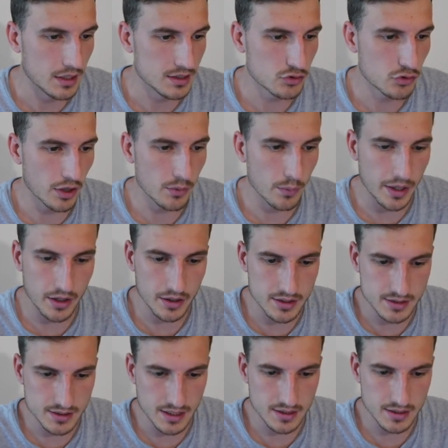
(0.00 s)
straight away I can
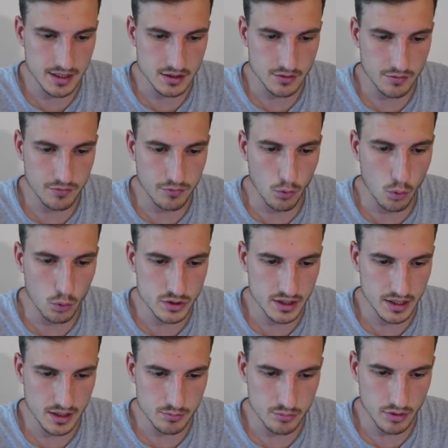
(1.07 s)
see that there's a
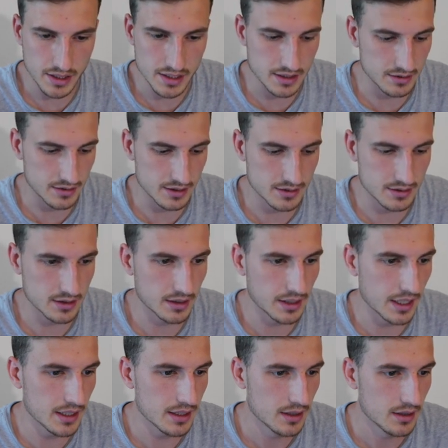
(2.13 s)
4-tier break in this,
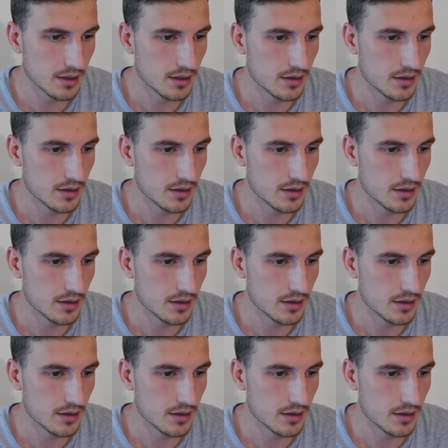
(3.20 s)
okay?